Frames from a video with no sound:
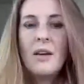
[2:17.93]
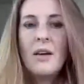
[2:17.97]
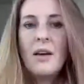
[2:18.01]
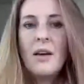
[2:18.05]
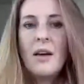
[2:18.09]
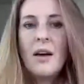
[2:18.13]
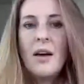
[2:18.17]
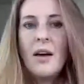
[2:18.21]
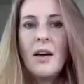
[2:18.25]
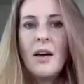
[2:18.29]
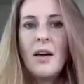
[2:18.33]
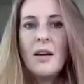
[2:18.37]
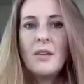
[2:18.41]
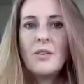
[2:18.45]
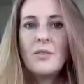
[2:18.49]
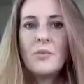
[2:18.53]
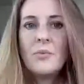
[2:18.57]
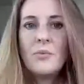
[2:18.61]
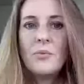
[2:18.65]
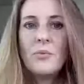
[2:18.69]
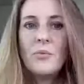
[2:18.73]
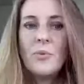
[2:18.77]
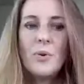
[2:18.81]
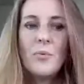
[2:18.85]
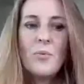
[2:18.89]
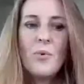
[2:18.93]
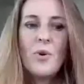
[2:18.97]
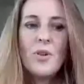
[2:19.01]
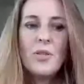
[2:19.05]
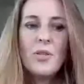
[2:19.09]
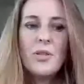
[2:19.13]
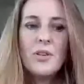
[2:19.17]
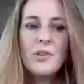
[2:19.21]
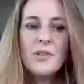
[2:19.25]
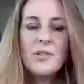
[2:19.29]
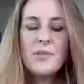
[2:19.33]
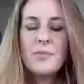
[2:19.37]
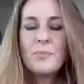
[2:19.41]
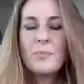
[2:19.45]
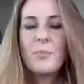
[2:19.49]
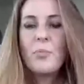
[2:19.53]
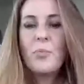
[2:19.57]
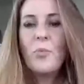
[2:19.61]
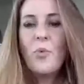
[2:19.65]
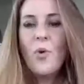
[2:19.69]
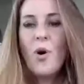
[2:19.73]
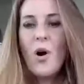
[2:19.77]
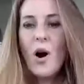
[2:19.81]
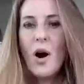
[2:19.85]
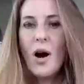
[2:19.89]
And we want this
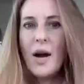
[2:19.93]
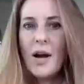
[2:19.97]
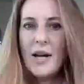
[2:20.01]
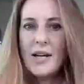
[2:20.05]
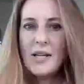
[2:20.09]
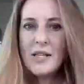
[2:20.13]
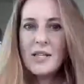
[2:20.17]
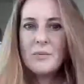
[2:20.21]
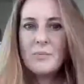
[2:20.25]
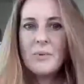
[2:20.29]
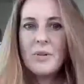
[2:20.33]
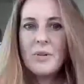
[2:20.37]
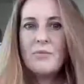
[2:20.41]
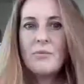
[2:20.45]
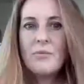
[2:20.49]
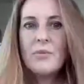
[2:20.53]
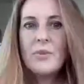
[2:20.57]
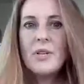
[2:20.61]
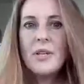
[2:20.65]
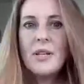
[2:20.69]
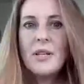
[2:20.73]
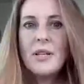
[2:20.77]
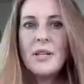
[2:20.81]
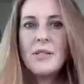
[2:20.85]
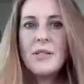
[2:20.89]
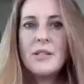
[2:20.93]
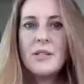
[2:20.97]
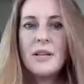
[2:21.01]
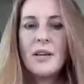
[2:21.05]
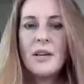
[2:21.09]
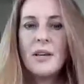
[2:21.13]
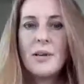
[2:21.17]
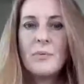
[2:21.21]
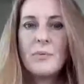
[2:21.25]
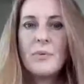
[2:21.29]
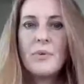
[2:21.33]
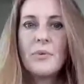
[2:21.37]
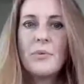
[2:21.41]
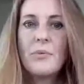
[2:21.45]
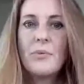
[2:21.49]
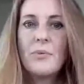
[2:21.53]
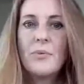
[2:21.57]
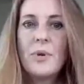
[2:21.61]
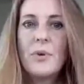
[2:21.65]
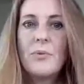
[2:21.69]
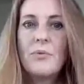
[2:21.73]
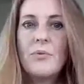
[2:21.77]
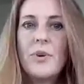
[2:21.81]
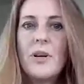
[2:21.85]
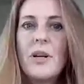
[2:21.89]
why to be really deep.
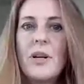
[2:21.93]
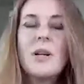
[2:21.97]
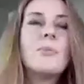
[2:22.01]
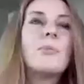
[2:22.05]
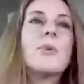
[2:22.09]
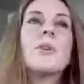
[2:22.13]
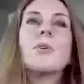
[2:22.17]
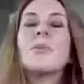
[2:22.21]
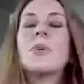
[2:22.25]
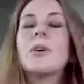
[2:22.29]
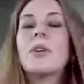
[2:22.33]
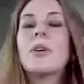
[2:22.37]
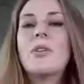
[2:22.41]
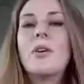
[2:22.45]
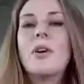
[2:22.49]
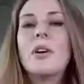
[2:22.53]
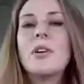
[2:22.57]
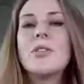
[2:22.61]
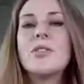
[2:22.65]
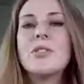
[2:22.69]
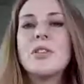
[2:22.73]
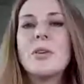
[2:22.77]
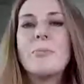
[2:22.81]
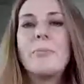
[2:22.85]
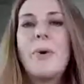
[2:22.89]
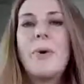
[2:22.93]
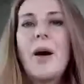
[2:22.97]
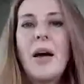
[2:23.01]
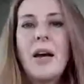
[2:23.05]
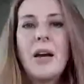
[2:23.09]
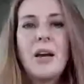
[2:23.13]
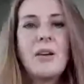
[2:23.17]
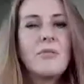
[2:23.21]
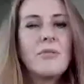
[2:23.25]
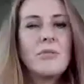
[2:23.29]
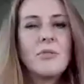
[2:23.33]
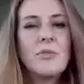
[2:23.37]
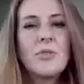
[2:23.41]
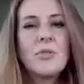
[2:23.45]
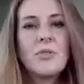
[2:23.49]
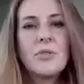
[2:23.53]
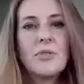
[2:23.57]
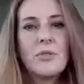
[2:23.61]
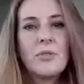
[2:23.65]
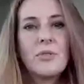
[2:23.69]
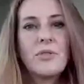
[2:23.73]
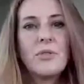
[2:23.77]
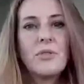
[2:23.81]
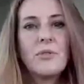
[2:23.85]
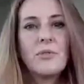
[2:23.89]
We really want to acknowledge the painful
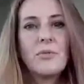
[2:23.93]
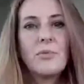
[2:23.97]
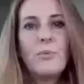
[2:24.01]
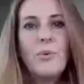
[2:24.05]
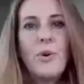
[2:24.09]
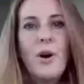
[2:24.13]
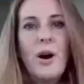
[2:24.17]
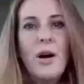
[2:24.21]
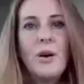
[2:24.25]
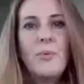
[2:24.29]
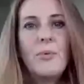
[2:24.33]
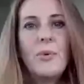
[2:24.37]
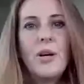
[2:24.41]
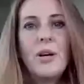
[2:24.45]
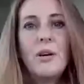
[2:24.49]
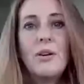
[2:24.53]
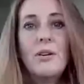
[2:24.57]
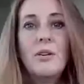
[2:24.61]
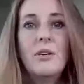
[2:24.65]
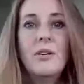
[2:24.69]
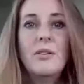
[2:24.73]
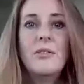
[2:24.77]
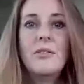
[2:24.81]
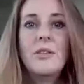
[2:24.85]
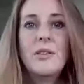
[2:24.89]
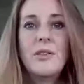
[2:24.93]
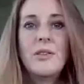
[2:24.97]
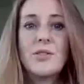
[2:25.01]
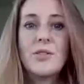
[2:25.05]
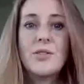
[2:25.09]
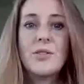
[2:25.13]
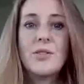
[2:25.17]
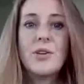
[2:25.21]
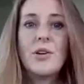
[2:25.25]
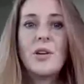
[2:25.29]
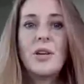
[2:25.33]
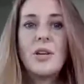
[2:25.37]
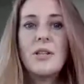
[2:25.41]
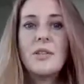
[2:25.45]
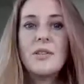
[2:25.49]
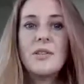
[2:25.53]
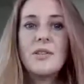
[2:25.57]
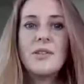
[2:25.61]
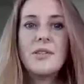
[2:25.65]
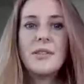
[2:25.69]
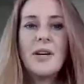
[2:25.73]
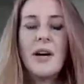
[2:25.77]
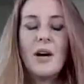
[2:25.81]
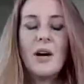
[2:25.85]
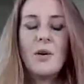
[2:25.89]
truth of why we are on this journey to
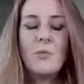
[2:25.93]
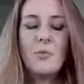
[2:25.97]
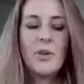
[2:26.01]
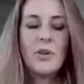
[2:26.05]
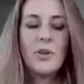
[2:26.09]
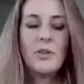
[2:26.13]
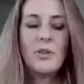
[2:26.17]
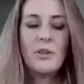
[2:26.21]
start with.